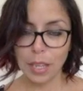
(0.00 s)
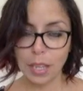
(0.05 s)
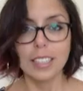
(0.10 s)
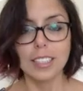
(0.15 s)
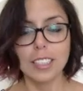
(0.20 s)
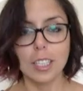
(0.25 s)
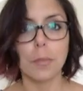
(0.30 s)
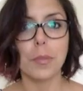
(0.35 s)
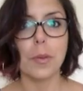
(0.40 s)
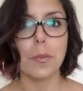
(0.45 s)

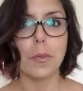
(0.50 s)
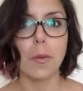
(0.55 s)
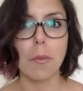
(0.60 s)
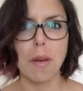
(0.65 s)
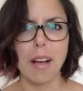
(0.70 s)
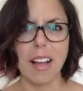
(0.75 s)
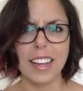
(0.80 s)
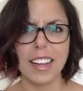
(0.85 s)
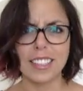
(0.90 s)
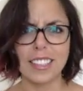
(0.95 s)
some people
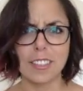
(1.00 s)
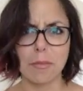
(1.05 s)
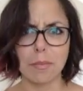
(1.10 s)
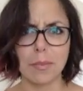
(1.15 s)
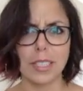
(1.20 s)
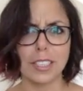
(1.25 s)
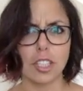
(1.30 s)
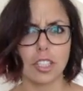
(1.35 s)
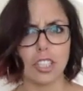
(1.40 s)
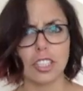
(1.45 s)
might
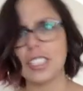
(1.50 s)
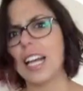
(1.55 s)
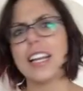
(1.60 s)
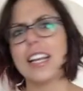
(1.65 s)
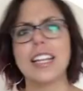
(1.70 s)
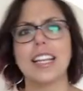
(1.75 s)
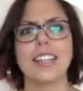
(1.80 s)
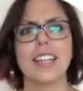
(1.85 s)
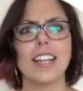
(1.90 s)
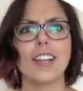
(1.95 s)

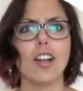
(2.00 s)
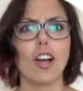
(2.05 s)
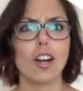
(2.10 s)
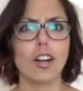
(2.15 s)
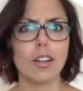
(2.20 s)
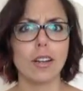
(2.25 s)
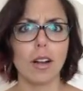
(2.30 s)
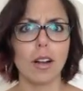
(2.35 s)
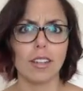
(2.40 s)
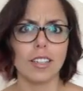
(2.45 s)
misunderstand it and
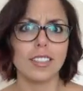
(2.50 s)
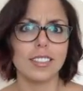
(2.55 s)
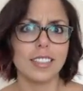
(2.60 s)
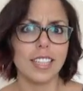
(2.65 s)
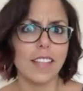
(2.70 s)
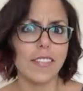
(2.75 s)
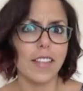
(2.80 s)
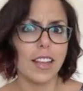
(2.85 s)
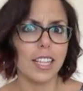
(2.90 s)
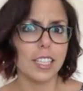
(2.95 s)
not
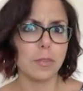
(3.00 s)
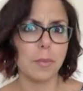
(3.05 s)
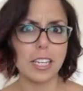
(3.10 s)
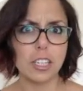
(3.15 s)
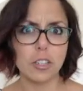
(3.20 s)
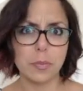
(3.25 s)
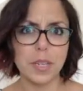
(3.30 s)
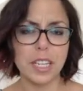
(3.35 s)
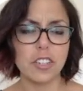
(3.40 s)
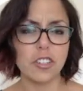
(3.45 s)
understand that it's
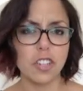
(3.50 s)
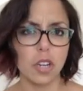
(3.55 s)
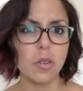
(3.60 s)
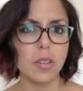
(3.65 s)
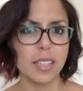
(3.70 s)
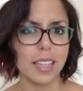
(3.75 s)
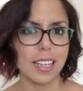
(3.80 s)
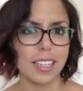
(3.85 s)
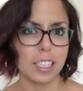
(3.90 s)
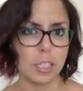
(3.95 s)
meant to be a
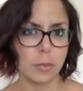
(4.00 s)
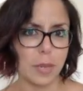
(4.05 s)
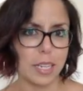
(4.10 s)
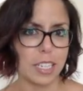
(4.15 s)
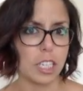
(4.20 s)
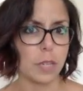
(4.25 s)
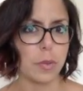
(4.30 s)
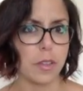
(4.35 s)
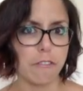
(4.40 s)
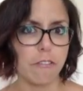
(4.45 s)
joke, that it's meant
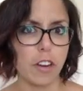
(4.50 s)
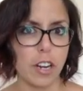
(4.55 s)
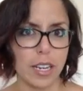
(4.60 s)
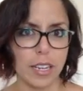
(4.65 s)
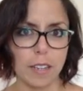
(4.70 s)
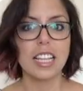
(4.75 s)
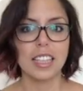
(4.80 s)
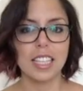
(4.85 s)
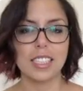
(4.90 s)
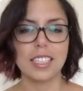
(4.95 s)
to be
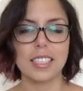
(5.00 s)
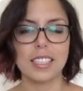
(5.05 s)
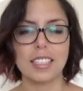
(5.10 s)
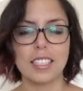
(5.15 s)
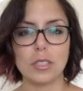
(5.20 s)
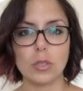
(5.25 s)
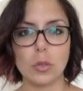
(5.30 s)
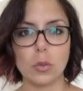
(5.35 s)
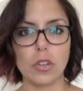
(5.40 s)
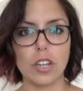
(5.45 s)
funny. This is the
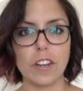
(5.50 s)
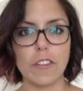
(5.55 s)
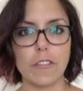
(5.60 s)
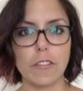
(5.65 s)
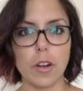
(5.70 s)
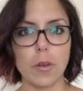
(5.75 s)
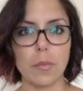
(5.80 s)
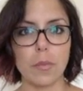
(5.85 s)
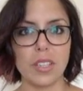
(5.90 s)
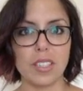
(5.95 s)
story
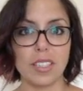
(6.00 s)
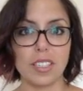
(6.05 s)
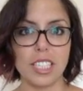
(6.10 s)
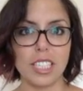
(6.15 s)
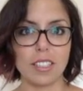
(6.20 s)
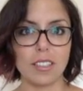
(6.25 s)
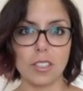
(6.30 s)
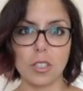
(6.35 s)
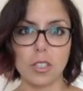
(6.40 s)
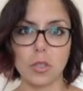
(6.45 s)
from the
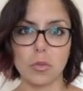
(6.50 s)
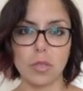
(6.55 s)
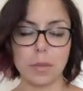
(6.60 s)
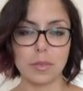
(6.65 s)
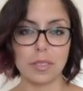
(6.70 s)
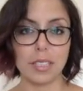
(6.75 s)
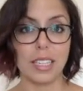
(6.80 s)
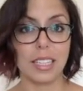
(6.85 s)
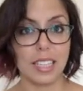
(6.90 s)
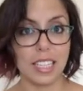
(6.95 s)
satirical
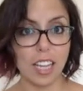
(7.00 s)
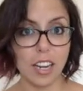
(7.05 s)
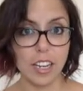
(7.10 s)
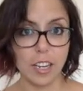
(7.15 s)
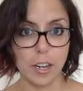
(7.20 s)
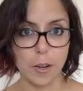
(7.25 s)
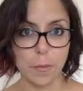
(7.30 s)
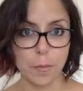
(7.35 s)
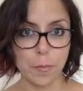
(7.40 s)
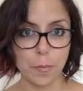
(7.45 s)
website The
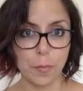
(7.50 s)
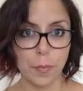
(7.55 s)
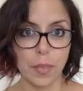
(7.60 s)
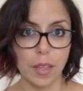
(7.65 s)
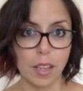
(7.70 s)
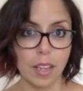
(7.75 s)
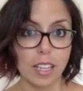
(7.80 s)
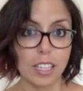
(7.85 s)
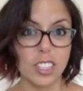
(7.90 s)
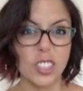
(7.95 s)
Onion.
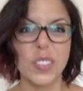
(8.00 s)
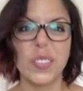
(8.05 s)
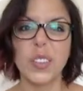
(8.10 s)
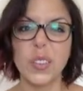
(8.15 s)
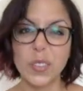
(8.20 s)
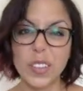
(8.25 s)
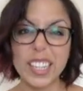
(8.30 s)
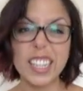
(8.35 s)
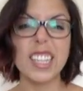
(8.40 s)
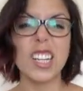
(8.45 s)
So if you
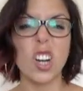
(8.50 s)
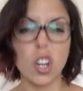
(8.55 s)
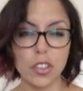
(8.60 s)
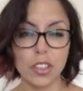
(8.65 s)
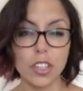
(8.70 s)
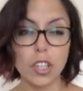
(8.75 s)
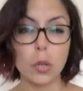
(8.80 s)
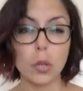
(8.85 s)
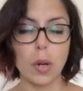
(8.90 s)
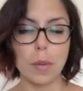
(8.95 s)
read it
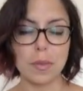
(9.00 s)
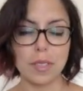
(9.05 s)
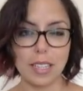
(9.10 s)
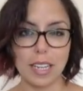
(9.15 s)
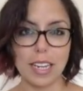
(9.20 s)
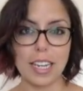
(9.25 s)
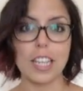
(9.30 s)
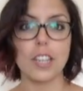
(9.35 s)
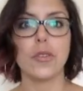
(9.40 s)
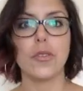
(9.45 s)
on their
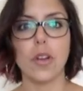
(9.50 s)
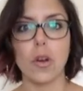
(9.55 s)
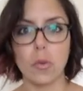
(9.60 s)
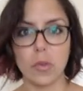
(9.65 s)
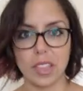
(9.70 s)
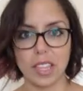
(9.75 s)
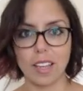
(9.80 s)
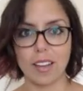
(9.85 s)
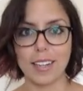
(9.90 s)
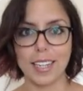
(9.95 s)
website and you know
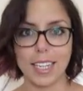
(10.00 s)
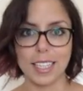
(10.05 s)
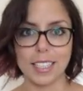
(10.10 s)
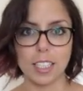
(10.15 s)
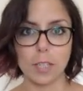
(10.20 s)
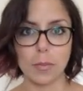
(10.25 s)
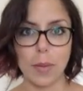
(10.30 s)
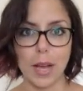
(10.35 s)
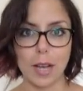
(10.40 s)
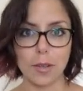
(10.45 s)
what The Onion is
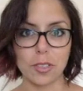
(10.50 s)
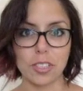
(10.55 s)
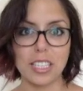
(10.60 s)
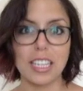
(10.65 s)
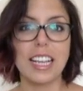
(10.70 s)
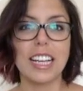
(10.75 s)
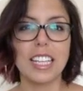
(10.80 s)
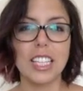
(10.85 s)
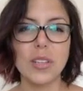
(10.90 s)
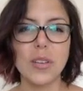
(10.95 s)
about,
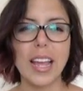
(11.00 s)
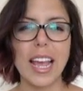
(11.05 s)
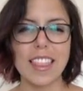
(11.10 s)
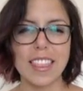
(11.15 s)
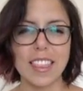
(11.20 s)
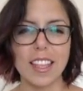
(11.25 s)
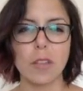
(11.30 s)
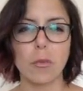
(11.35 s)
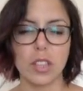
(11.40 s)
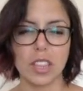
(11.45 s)
you
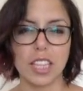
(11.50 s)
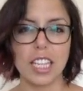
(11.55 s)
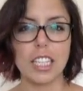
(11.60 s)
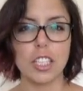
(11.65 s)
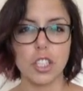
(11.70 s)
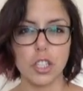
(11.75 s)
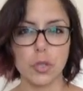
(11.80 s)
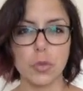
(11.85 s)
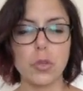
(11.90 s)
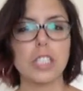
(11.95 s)
get that what they
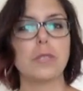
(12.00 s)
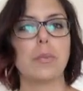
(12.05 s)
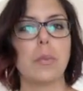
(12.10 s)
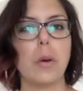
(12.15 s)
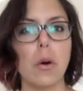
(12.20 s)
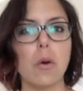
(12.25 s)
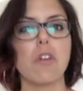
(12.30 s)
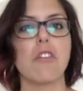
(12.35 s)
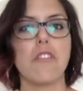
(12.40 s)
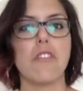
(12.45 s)
do is
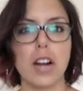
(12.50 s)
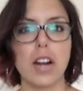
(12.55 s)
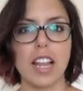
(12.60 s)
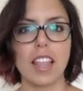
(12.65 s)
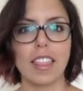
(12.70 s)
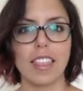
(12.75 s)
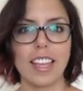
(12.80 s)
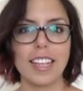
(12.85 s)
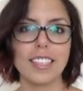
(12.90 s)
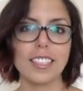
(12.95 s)
poke fun
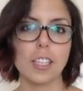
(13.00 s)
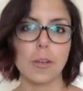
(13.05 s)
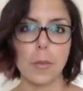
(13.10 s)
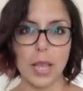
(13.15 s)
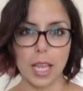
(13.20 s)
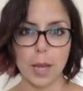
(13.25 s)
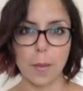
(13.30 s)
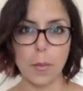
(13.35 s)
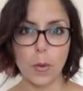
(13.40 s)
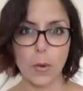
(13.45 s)
at things to
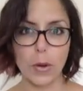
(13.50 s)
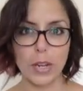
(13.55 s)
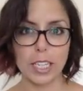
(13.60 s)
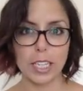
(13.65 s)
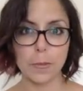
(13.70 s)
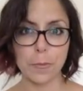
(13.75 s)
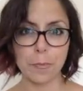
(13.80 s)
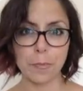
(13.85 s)
make a point.